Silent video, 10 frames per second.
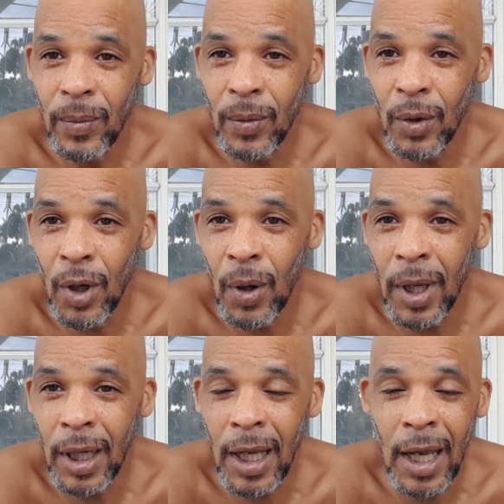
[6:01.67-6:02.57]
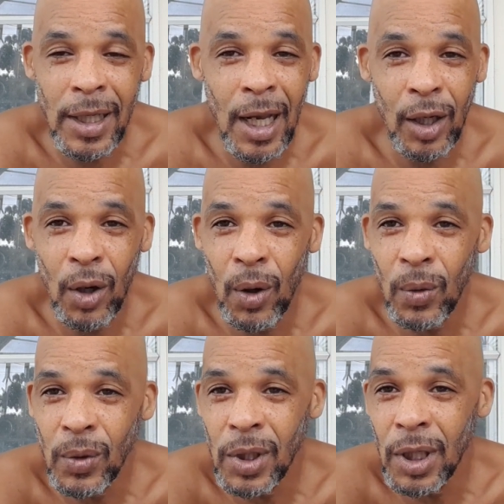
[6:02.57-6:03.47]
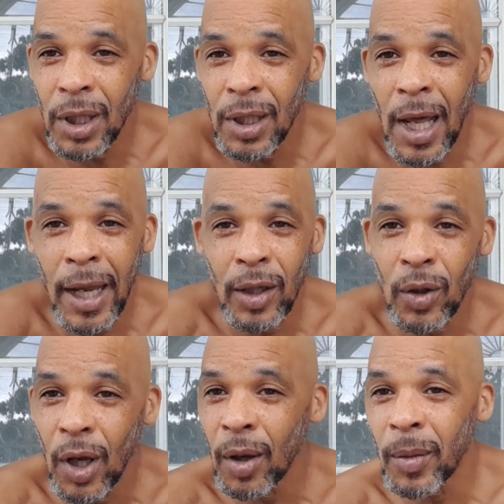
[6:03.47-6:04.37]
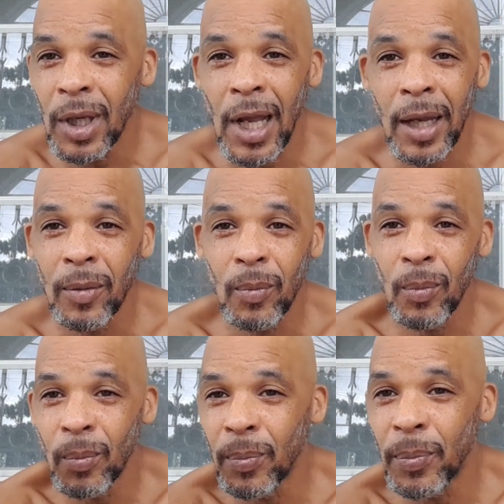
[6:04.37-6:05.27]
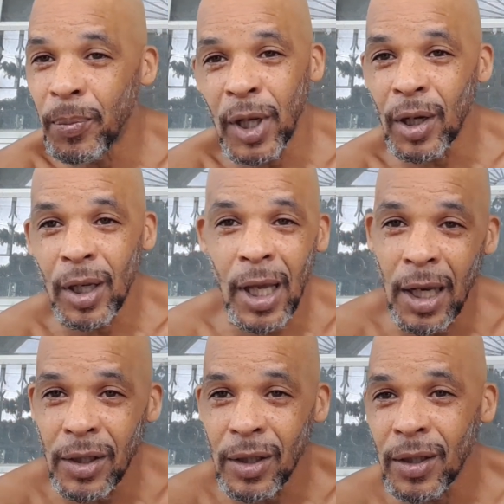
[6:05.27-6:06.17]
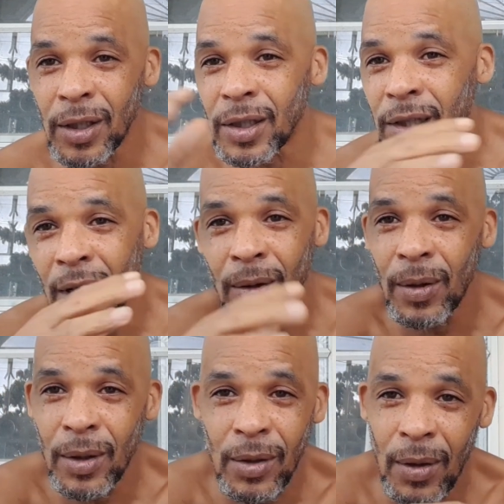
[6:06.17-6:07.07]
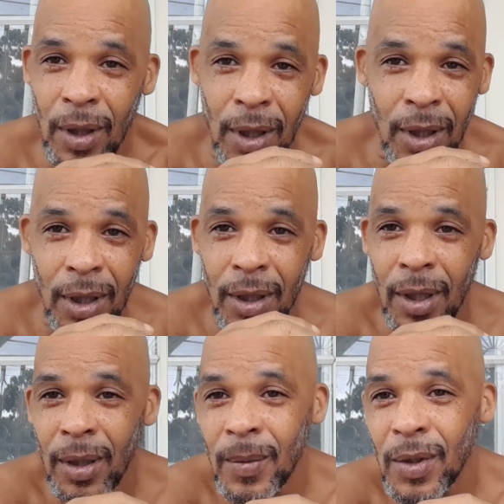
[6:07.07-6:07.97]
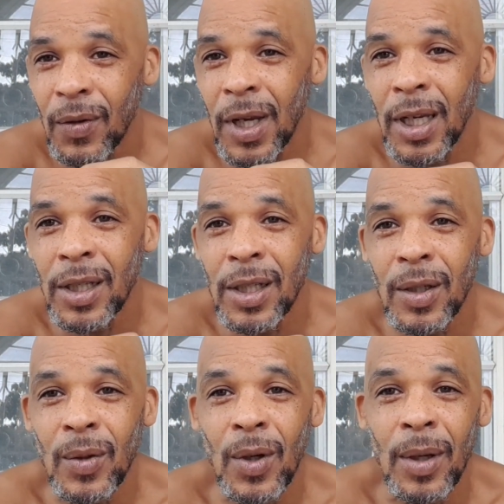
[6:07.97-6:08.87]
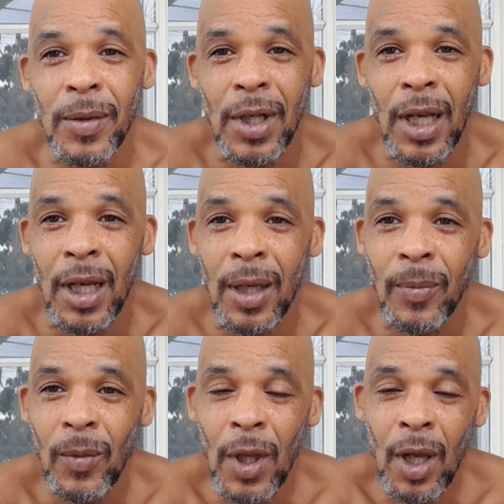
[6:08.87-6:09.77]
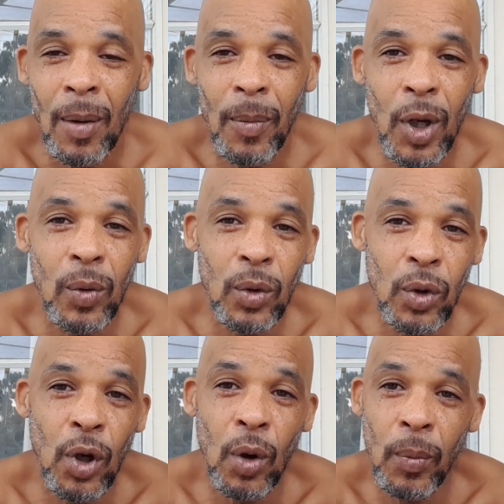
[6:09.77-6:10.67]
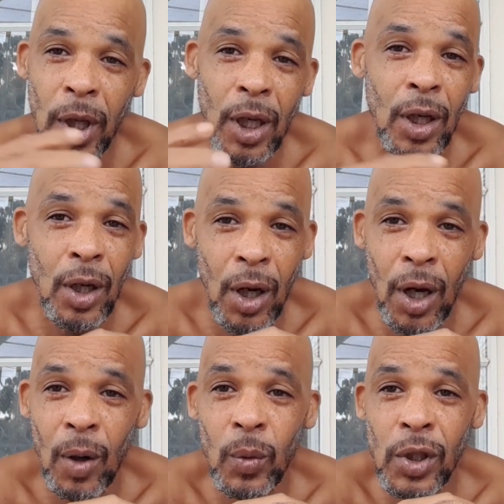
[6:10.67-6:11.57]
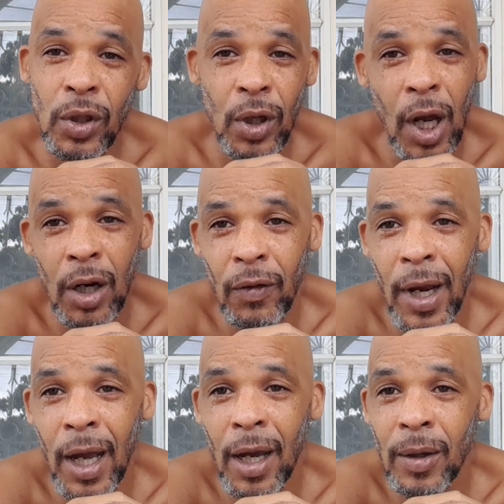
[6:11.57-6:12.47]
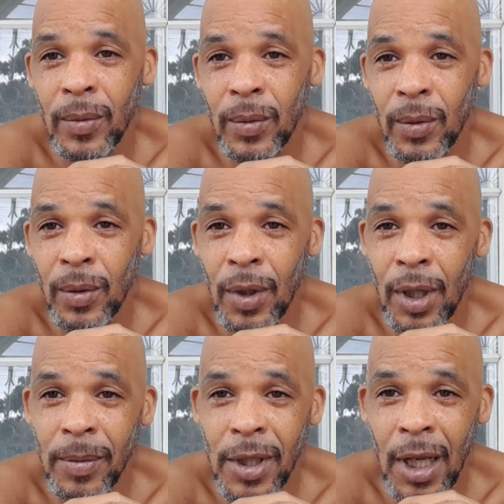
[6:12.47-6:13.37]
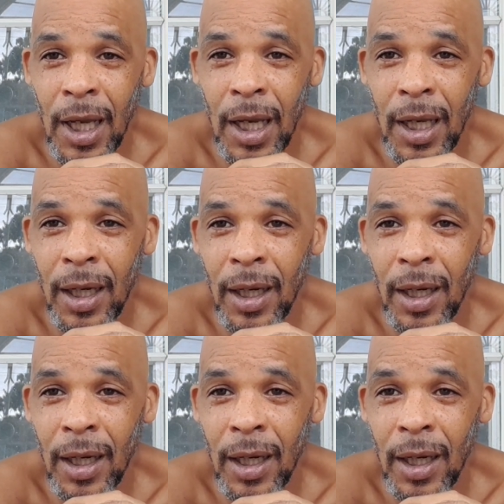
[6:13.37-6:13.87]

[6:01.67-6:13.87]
And cats had to go see, like, like bigger gangsters to settle the joint, and it was crazy, you know what I'm saying? But, me and the guard, we stood our ground, you know what I'm saying?